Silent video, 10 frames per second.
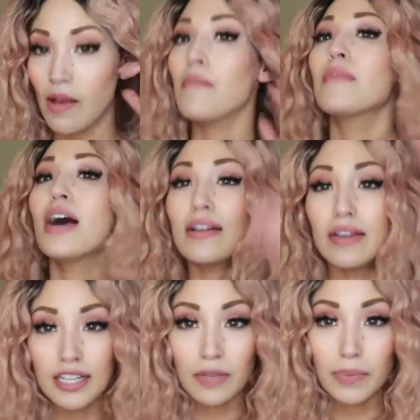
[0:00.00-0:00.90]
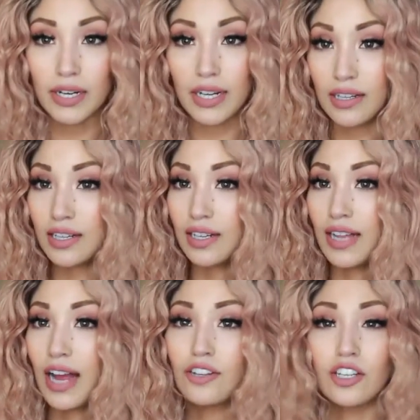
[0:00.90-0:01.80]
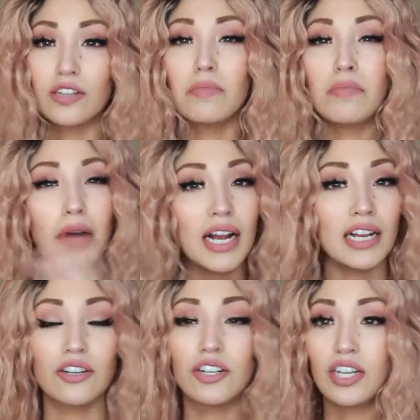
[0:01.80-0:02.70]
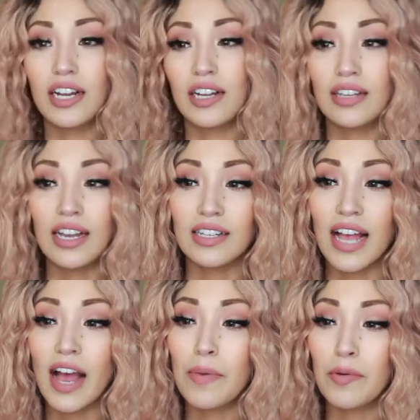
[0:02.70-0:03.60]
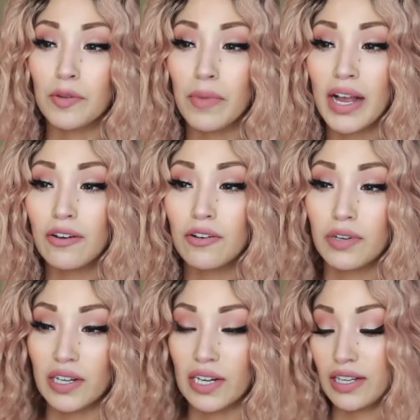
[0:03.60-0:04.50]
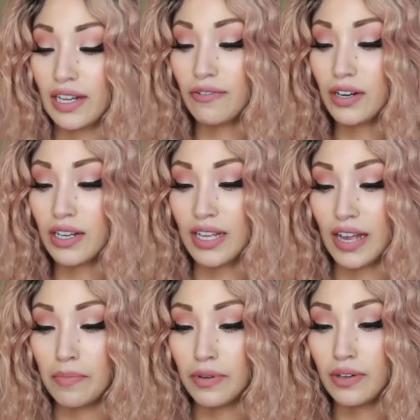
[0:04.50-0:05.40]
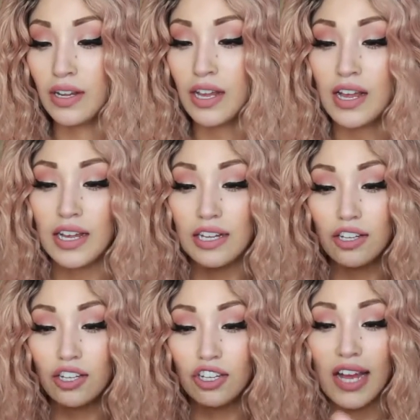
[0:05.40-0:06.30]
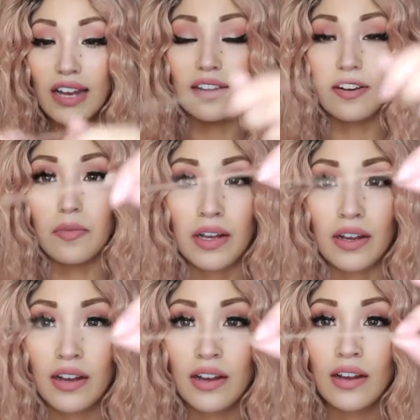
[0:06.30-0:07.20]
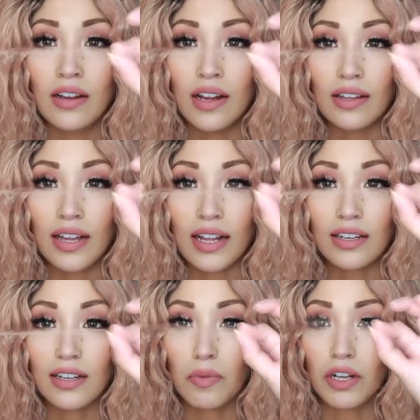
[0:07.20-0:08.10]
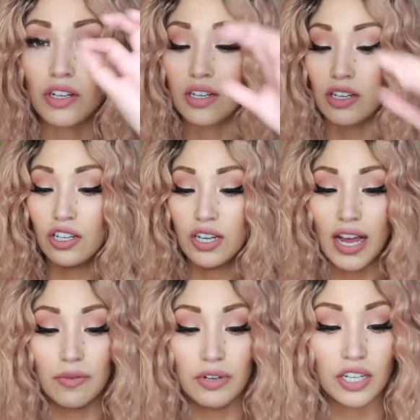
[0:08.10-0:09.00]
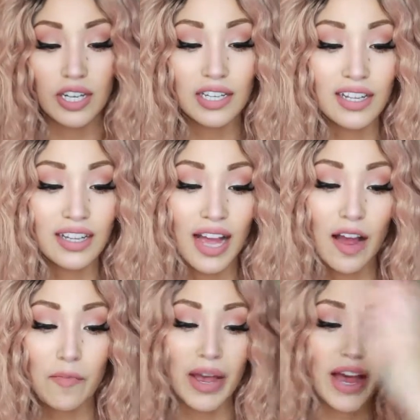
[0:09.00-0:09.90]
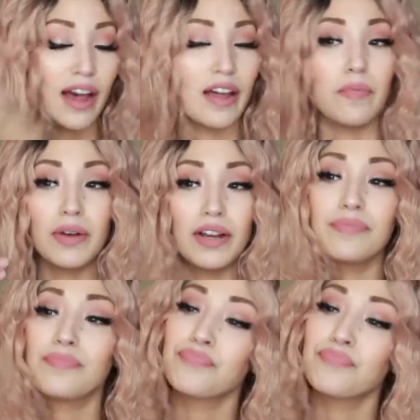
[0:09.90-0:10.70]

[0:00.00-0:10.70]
I'm not experiencing that, just minor shedding, things that happen with my own real hair. Like for example, it just shed a little bit and that's as much as it shed, which isn't that bad, but